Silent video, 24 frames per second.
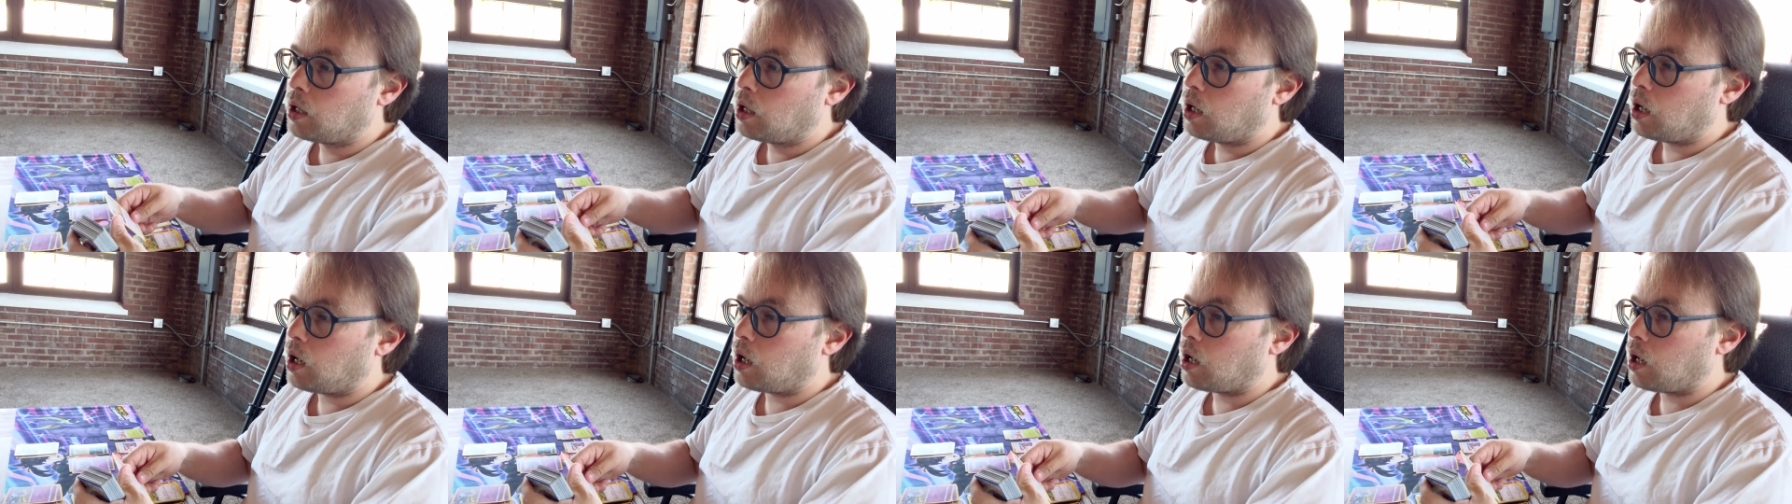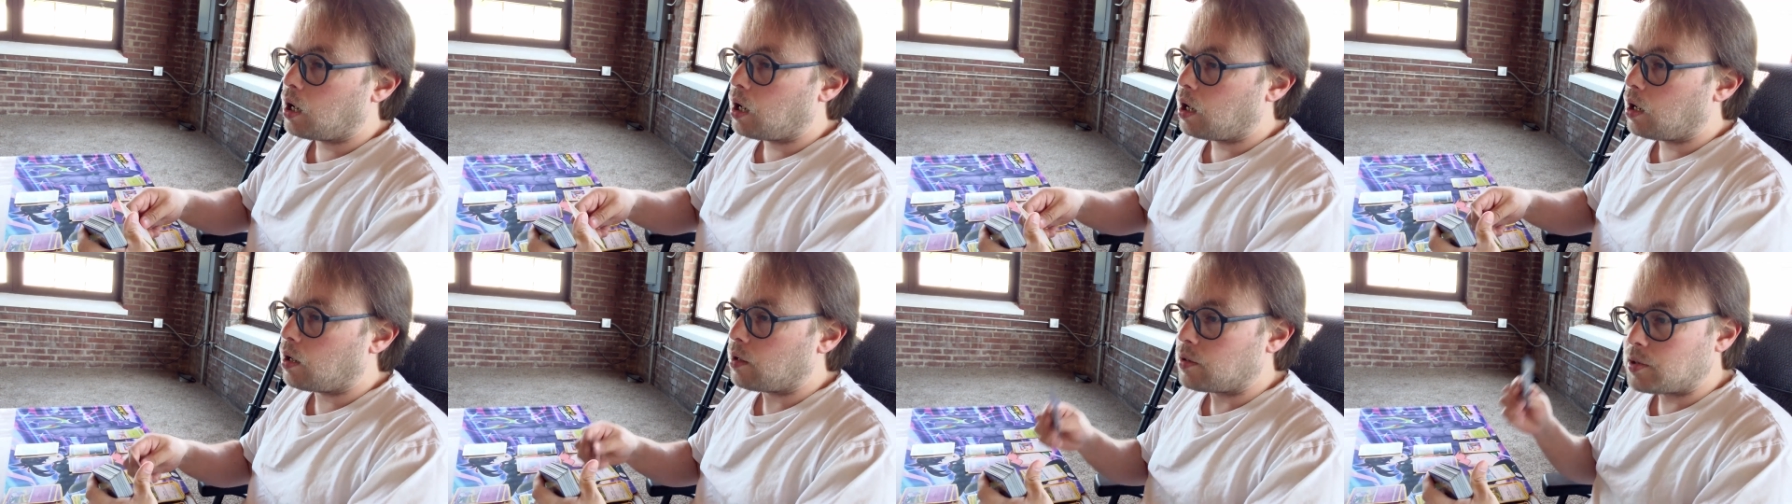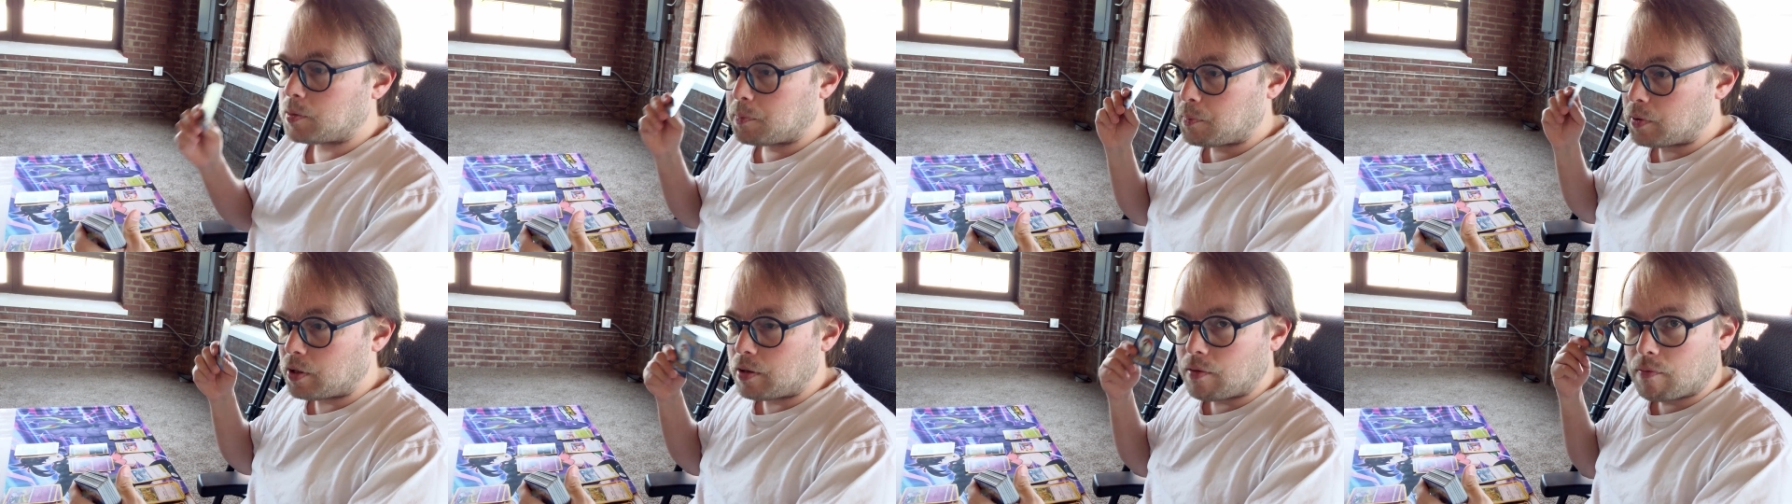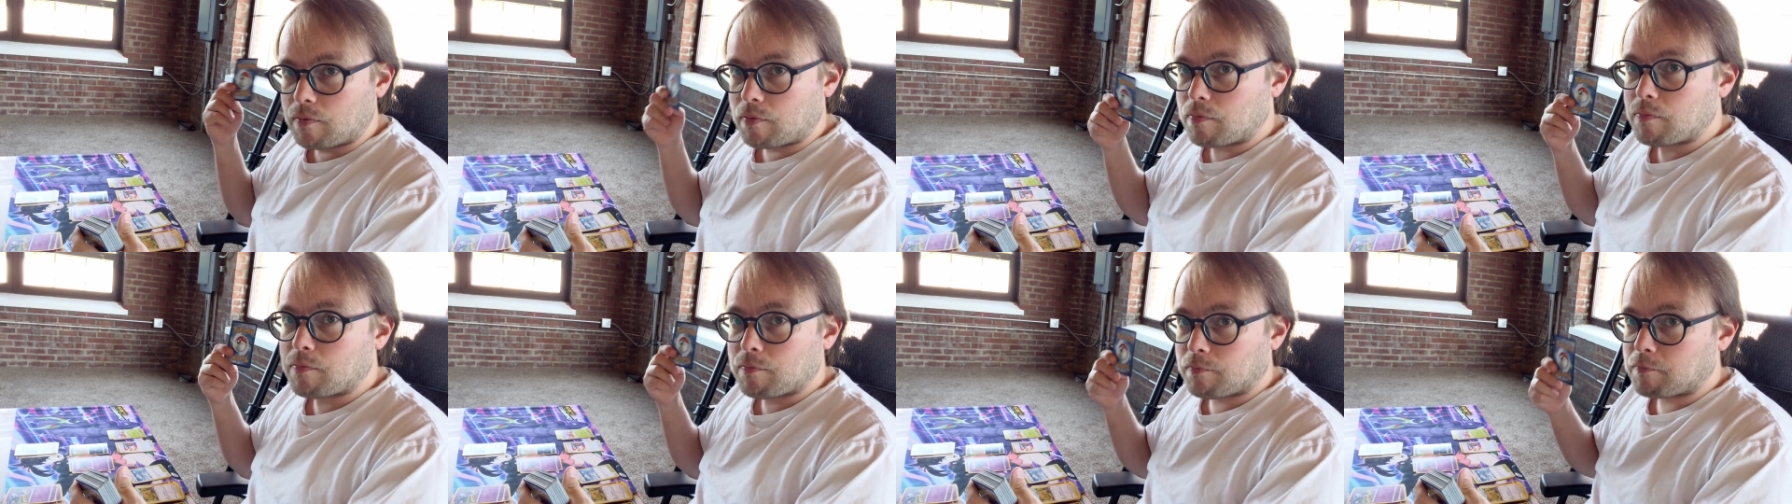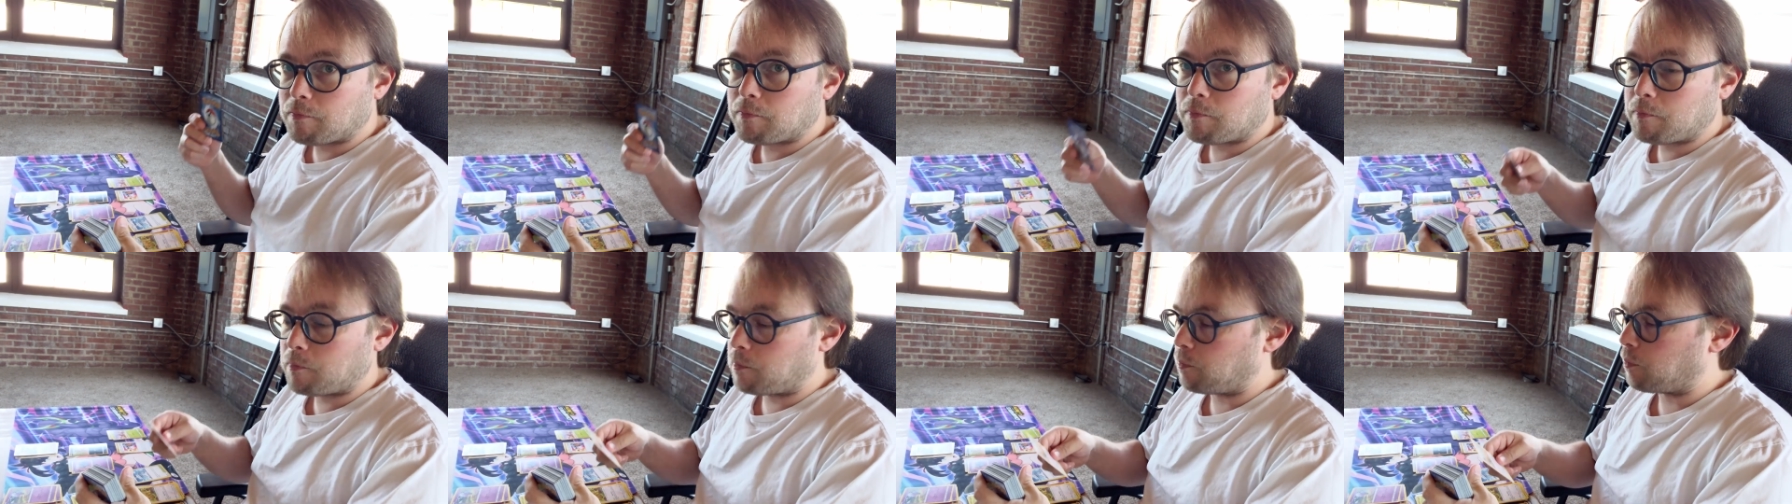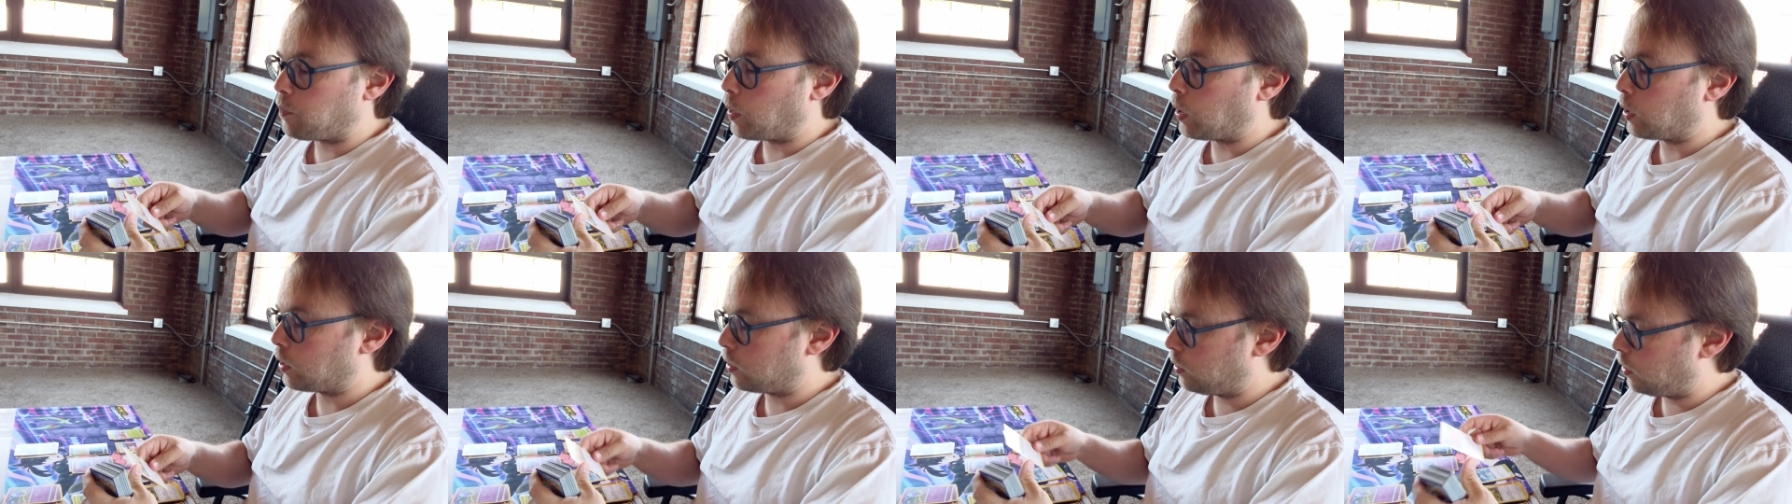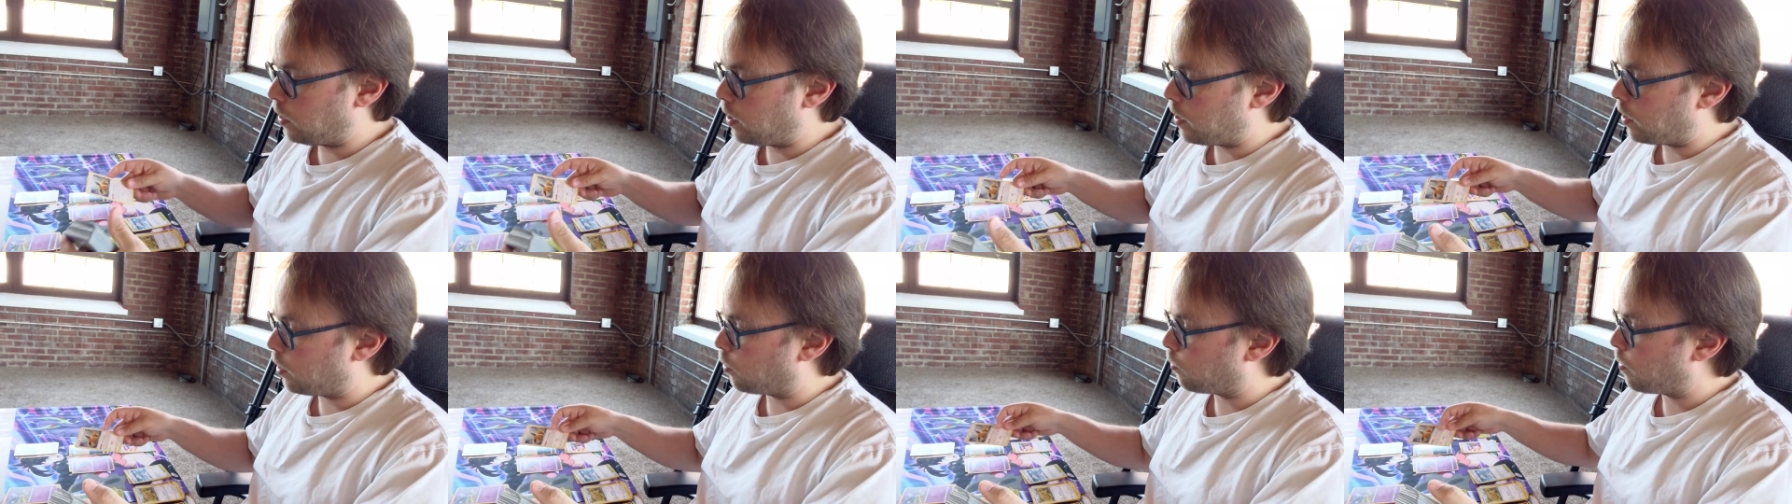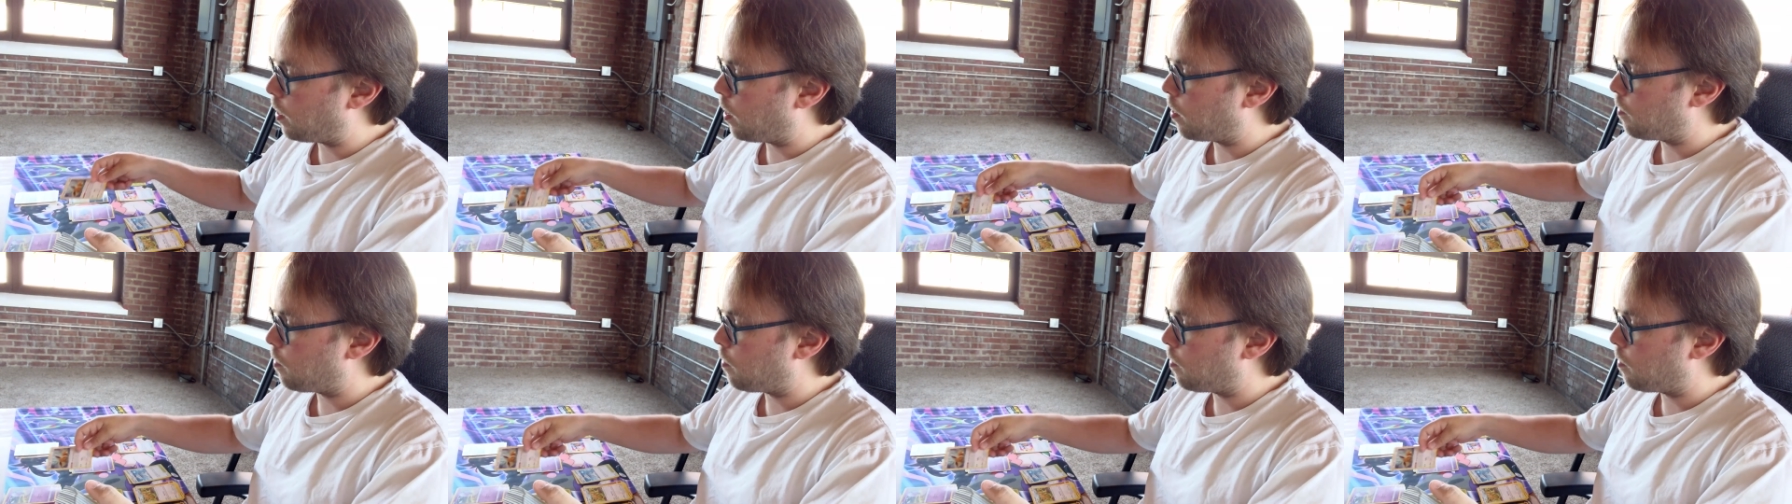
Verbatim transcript: It's been percolating around in